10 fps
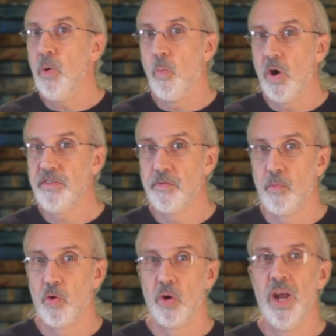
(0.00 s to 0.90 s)
What's
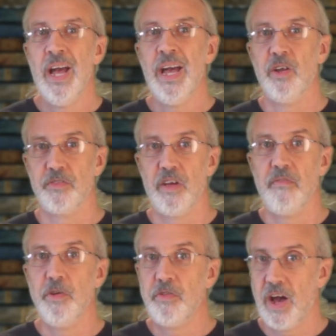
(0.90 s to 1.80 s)
more, it'll
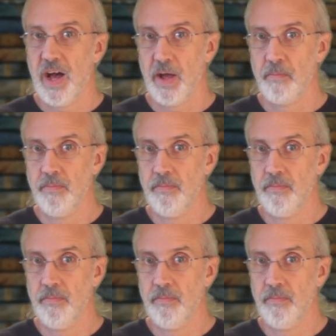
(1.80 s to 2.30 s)
save you time.